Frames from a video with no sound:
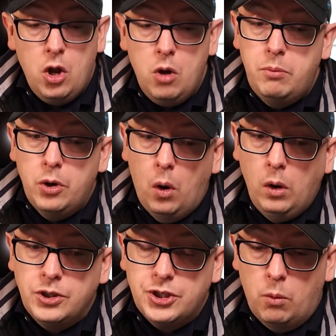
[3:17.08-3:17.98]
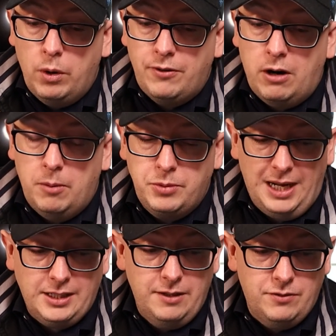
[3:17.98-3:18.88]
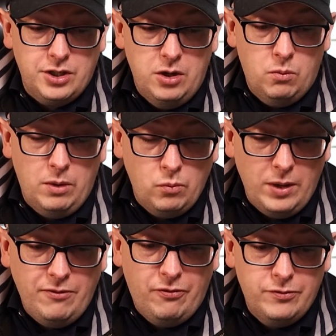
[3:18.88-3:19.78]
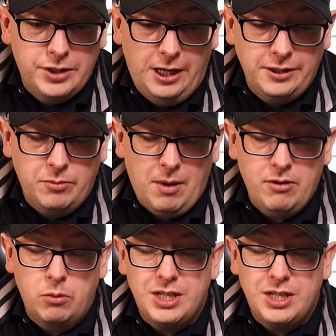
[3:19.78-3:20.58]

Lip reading: But also one of our objectives when we started Maverrik was,